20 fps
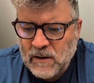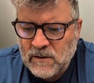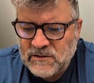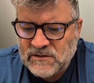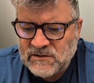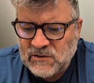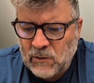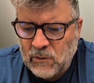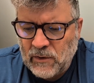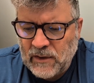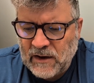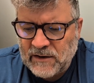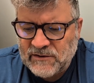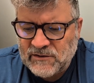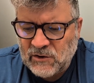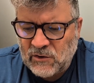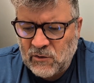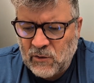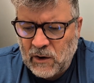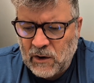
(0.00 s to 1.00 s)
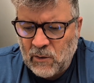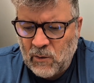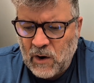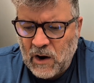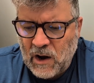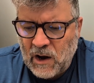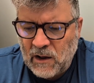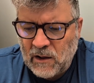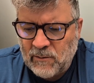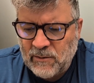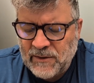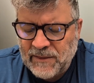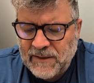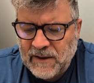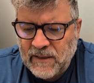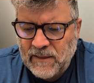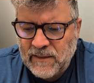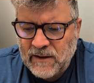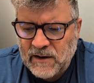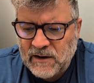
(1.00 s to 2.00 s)
So that took quite a while, but
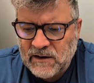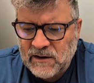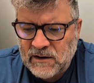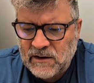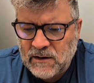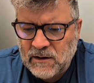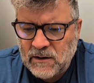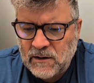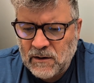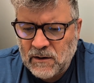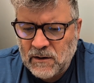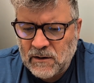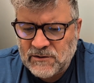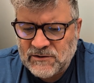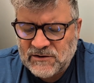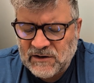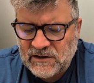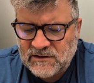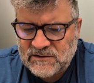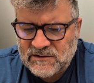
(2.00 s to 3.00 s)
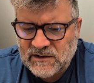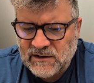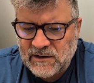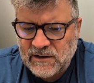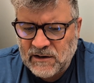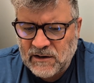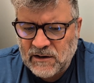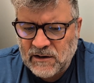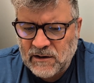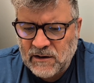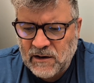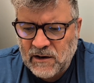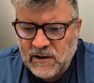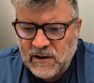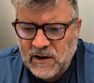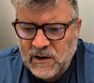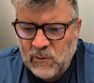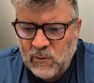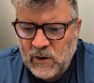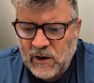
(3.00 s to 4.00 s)
then they adjusted it and
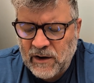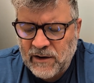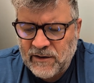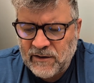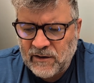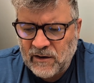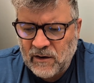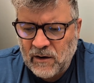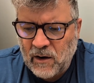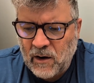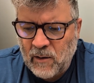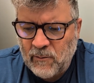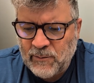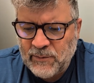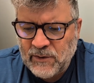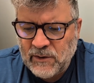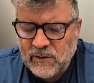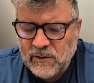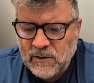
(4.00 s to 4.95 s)
they went up